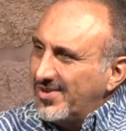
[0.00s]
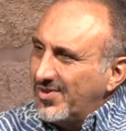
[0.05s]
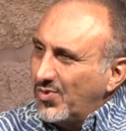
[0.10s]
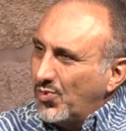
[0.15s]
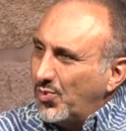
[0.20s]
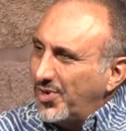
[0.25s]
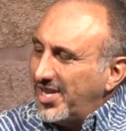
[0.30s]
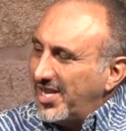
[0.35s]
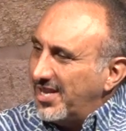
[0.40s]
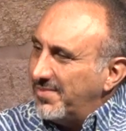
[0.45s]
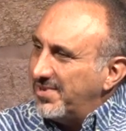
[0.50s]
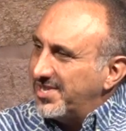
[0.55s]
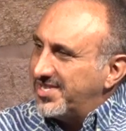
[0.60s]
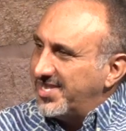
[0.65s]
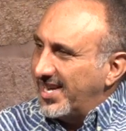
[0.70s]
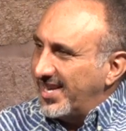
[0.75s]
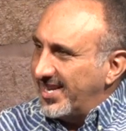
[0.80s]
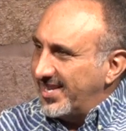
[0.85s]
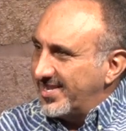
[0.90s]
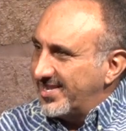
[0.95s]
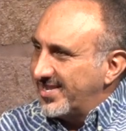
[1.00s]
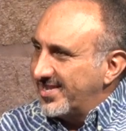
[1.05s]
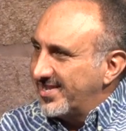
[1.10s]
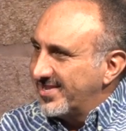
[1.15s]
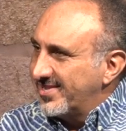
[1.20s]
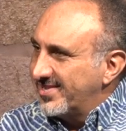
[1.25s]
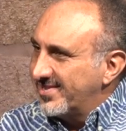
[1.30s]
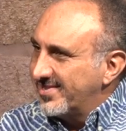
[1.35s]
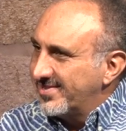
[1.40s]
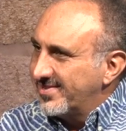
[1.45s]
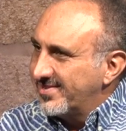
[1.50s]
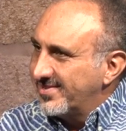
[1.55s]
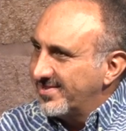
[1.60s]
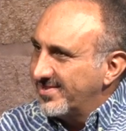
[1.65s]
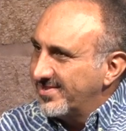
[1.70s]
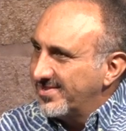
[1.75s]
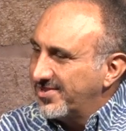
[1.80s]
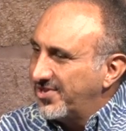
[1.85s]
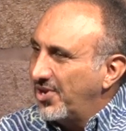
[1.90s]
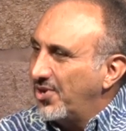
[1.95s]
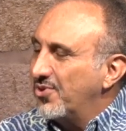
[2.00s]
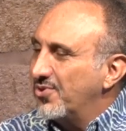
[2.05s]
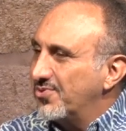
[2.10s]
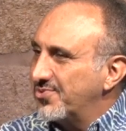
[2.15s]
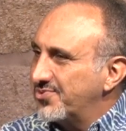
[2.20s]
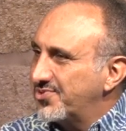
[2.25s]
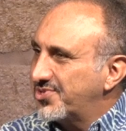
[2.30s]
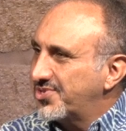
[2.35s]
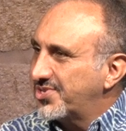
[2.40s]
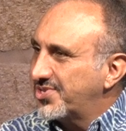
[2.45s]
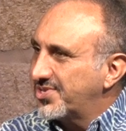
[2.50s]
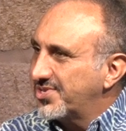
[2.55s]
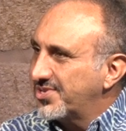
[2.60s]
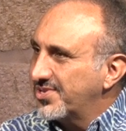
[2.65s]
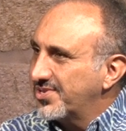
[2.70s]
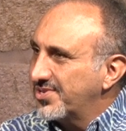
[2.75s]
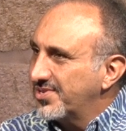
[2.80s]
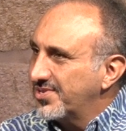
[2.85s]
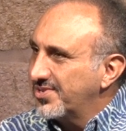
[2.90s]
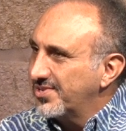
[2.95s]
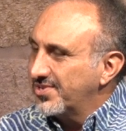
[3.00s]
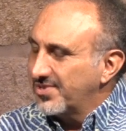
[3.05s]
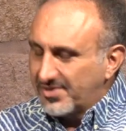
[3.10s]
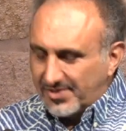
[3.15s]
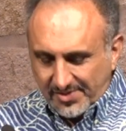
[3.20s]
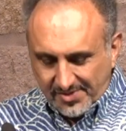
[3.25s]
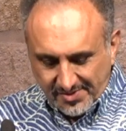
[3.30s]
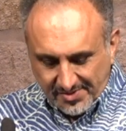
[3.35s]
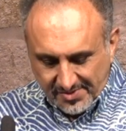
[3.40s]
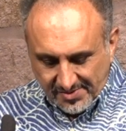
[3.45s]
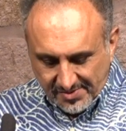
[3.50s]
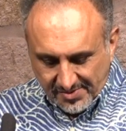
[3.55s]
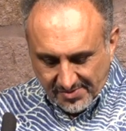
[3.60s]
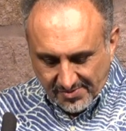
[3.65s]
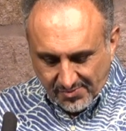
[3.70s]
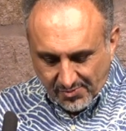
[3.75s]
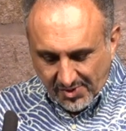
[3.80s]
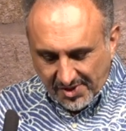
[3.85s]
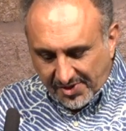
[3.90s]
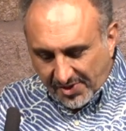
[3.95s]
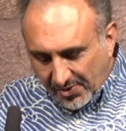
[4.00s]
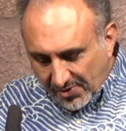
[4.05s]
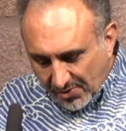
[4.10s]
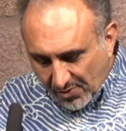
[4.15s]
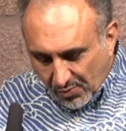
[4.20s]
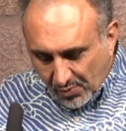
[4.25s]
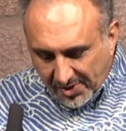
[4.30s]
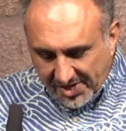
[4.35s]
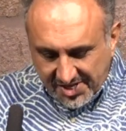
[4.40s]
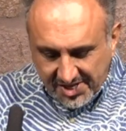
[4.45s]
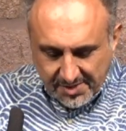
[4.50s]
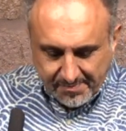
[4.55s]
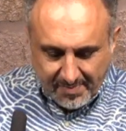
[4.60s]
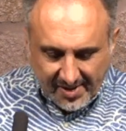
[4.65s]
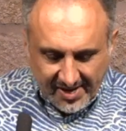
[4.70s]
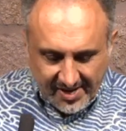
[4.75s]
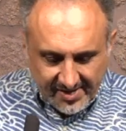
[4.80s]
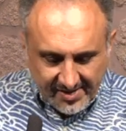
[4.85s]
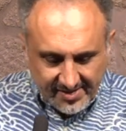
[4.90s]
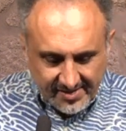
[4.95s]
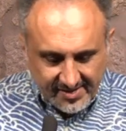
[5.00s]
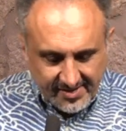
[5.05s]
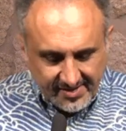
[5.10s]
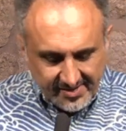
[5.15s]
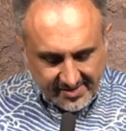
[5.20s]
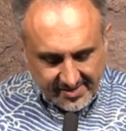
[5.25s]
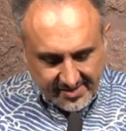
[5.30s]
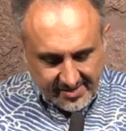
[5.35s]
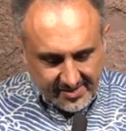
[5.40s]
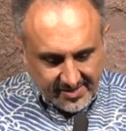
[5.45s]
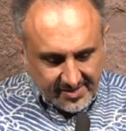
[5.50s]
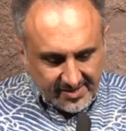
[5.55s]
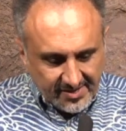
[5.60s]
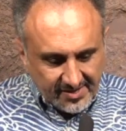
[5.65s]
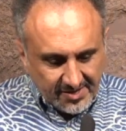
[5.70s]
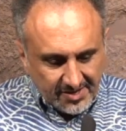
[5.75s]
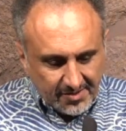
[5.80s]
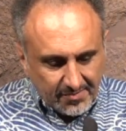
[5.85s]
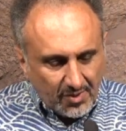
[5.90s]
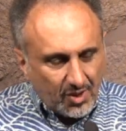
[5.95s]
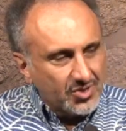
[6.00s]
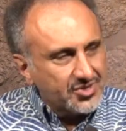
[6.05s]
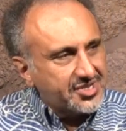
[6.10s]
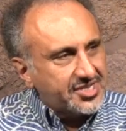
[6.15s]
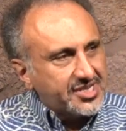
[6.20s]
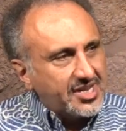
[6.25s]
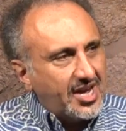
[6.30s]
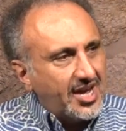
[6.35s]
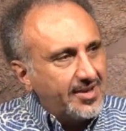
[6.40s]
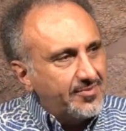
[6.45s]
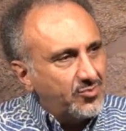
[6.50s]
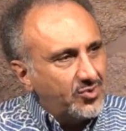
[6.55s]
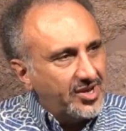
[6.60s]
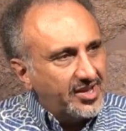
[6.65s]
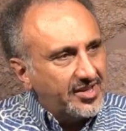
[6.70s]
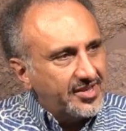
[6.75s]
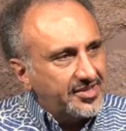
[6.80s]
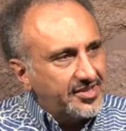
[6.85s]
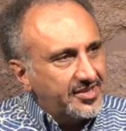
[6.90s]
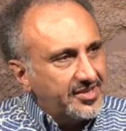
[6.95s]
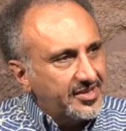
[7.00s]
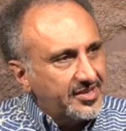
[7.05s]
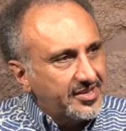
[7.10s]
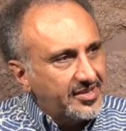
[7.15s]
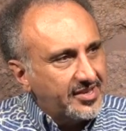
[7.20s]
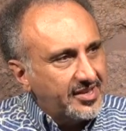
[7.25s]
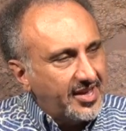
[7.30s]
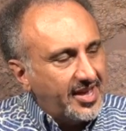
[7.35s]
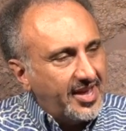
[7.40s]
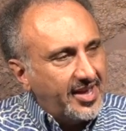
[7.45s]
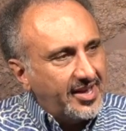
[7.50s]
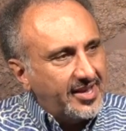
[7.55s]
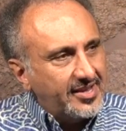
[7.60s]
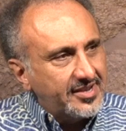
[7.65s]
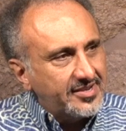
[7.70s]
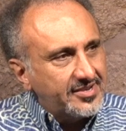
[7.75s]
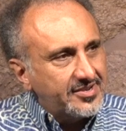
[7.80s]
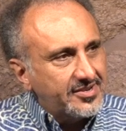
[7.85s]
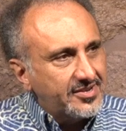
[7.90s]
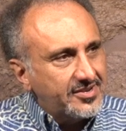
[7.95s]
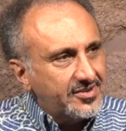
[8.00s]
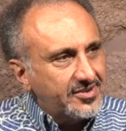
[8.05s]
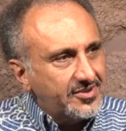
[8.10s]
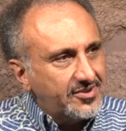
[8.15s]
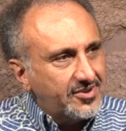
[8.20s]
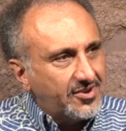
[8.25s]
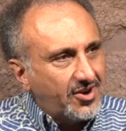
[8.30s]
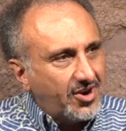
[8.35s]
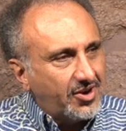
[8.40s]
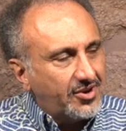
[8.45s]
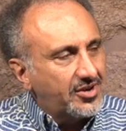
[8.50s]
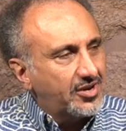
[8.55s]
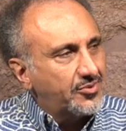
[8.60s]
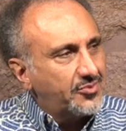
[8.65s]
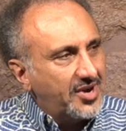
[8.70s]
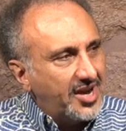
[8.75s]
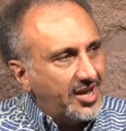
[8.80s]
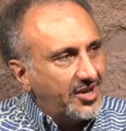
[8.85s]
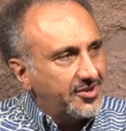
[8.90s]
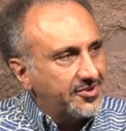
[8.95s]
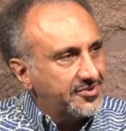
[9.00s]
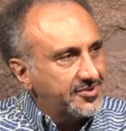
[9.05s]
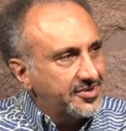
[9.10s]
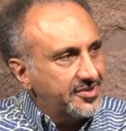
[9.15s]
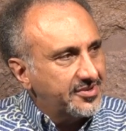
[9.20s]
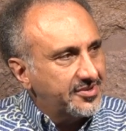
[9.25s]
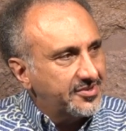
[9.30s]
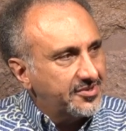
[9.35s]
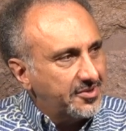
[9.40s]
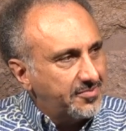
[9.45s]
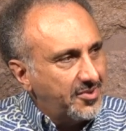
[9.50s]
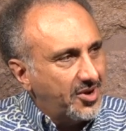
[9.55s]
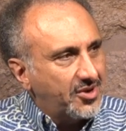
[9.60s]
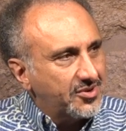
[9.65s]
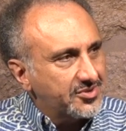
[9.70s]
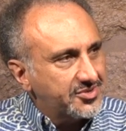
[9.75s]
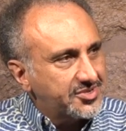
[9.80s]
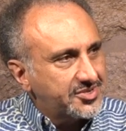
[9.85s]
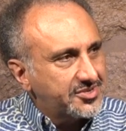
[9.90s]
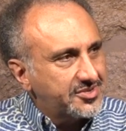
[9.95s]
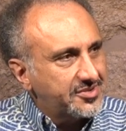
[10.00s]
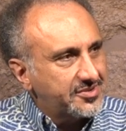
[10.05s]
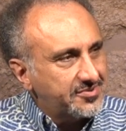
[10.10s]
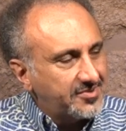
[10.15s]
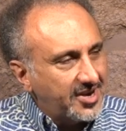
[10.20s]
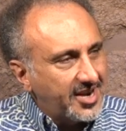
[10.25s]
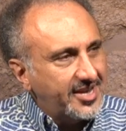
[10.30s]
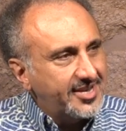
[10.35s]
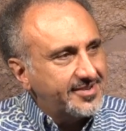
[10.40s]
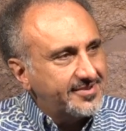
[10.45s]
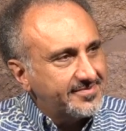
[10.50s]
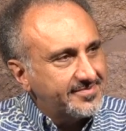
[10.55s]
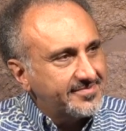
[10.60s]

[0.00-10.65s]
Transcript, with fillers: we imitate those with whom we spend the most time with and are around the most, right?